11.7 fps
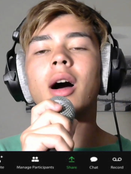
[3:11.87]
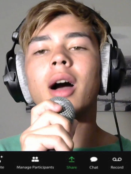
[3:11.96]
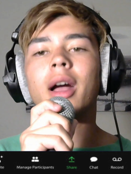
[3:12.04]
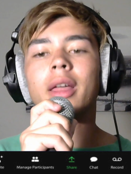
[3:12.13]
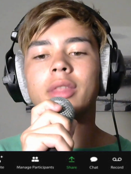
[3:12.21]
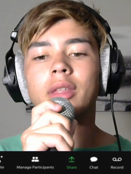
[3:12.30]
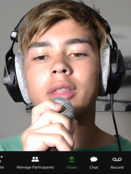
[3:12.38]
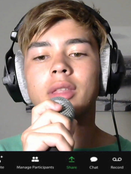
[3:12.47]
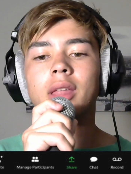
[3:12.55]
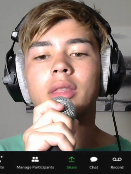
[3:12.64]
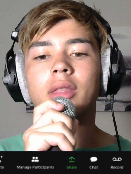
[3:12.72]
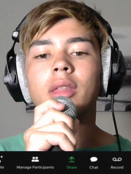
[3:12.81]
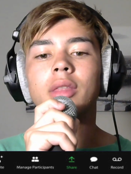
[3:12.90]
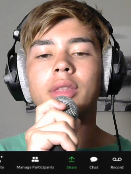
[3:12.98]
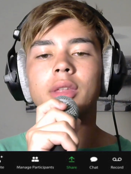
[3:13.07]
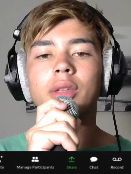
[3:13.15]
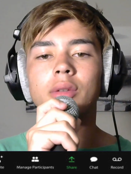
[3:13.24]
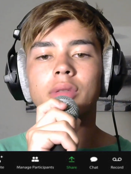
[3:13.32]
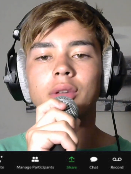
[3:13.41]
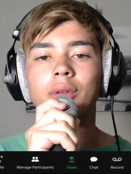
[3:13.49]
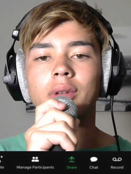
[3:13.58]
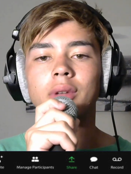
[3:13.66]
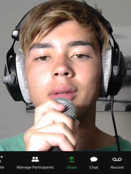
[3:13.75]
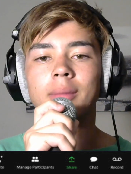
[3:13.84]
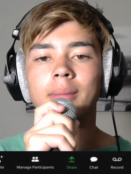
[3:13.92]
August 16th. See you soon.